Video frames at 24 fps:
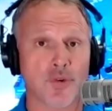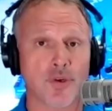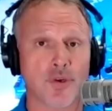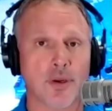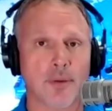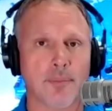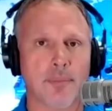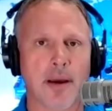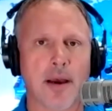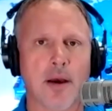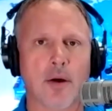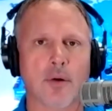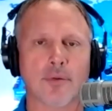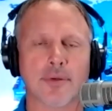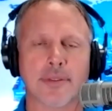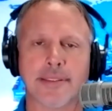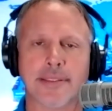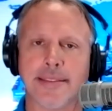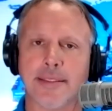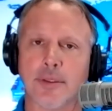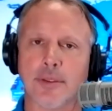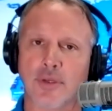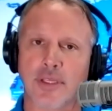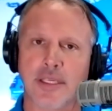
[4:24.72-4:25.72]
about,
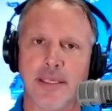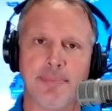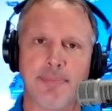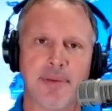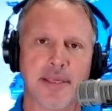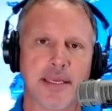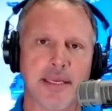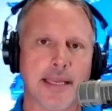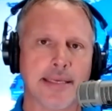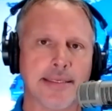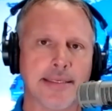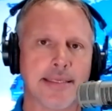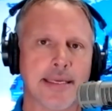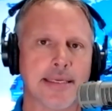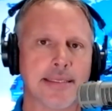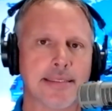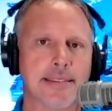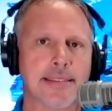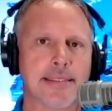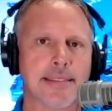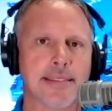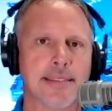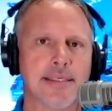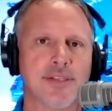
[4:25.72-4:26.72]
keeping
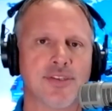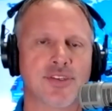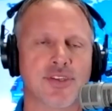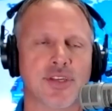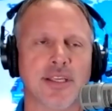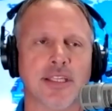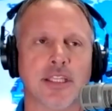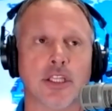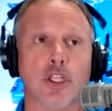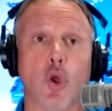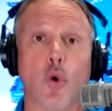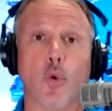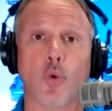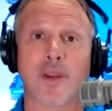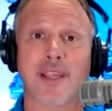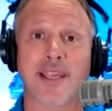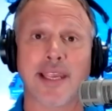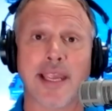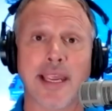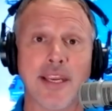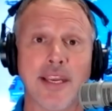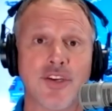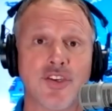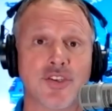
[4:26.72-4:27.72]
identities and
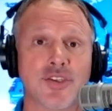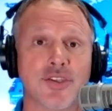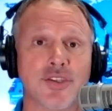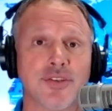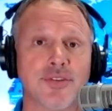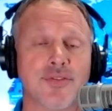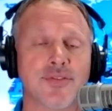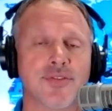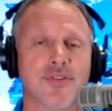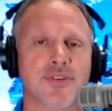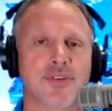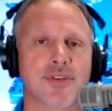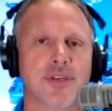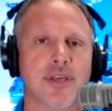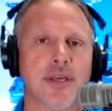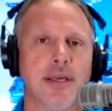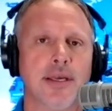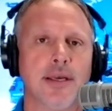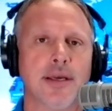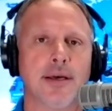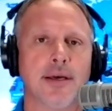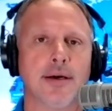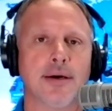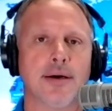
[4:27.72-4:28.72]
locations
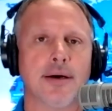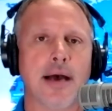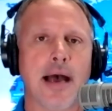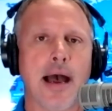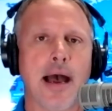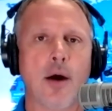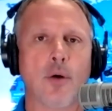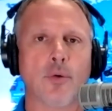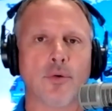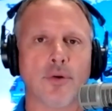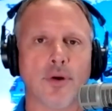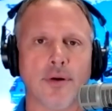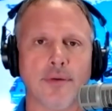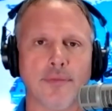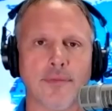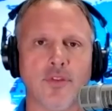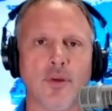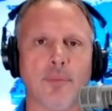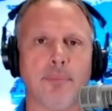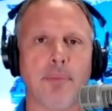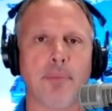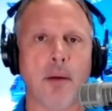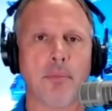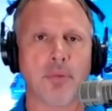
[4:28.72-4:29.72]
out of
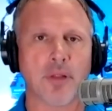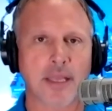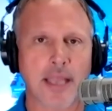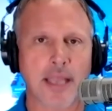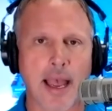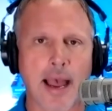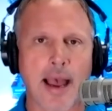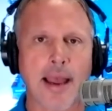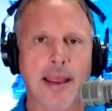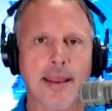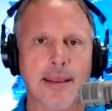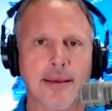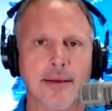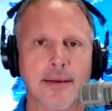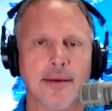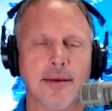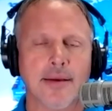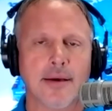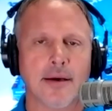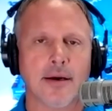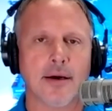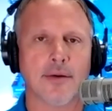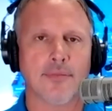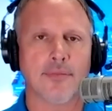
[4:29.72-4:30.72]
the public eye
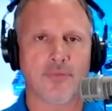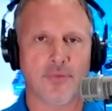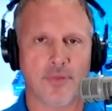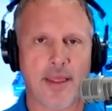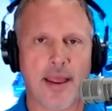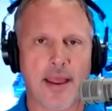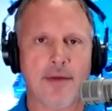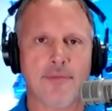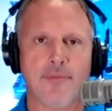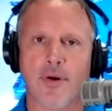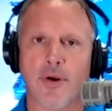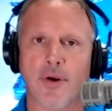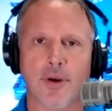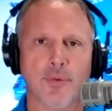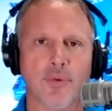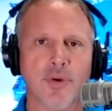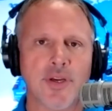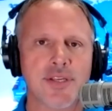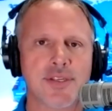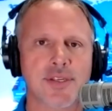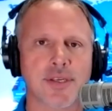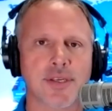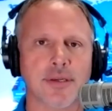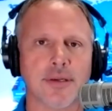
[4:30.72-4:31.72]
for that very
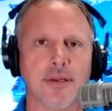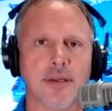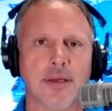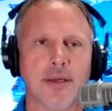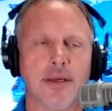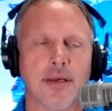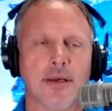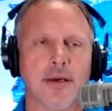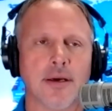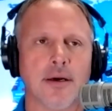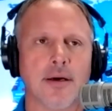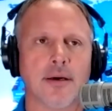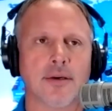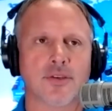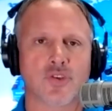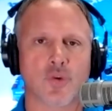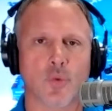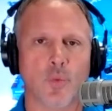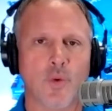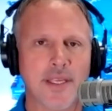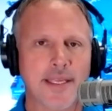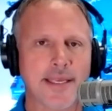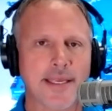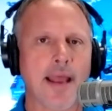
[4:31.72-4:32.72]
reason.
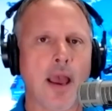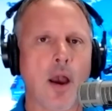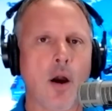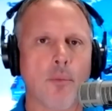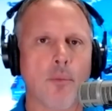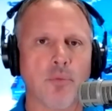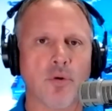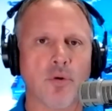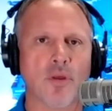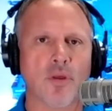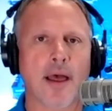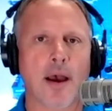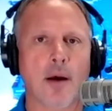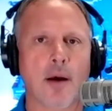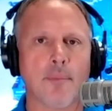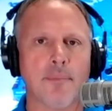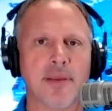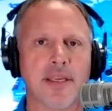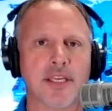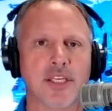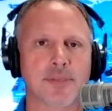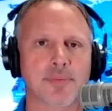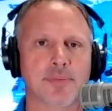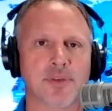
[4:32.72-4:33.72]
So we can help without
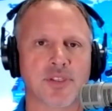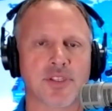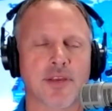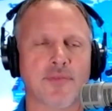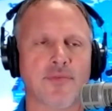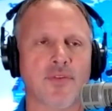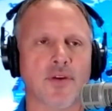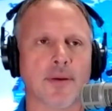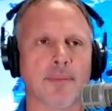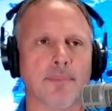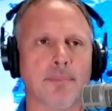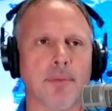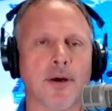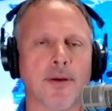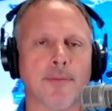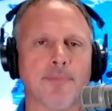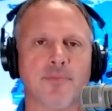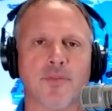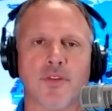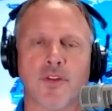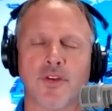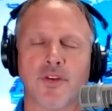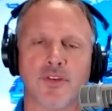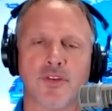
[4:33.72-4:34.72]
being specific, but
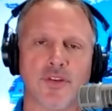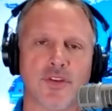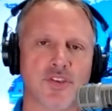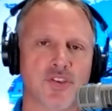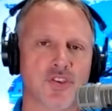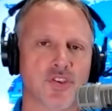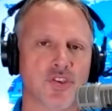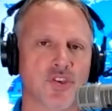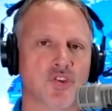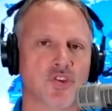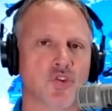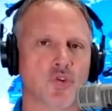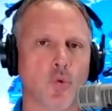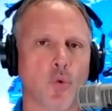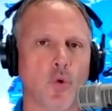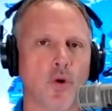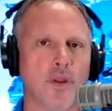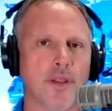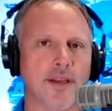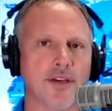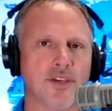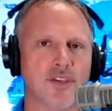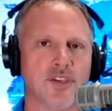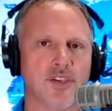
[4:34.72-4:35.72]
this is a story
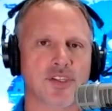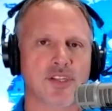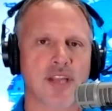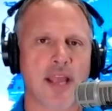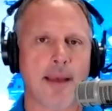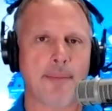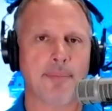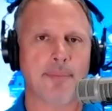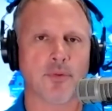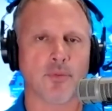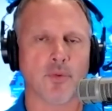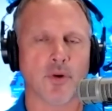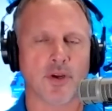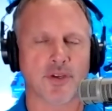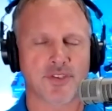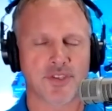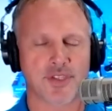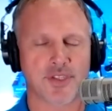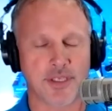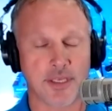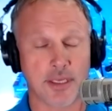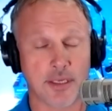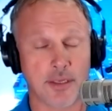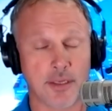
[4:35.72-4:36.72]
that just happened,
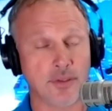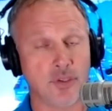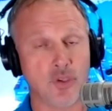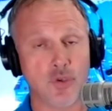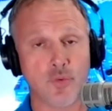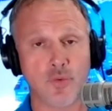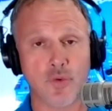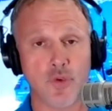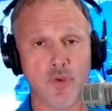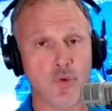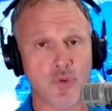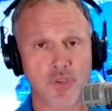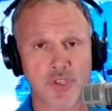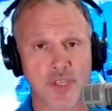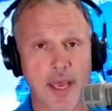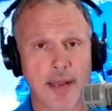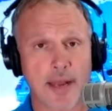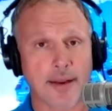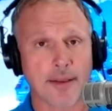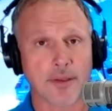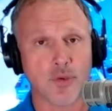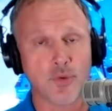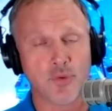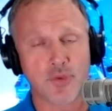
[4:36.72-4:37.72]
Rusty. And you
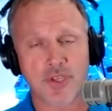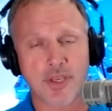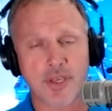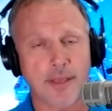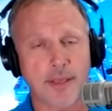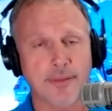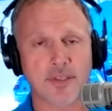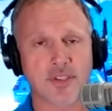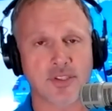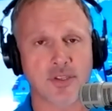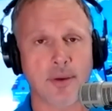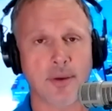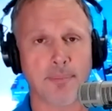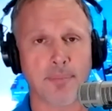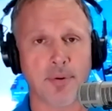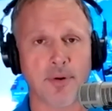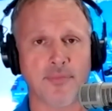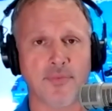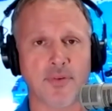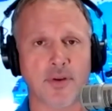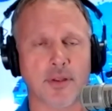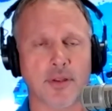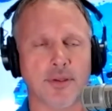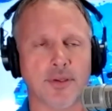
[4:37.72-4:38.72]
said it. You set this up
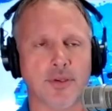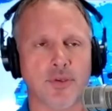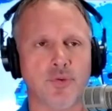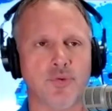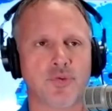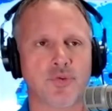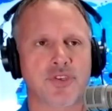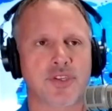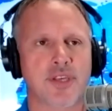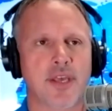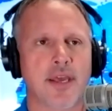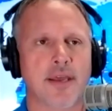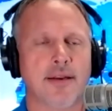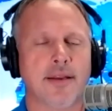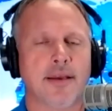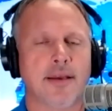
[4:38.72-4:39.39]
perfectly. You said,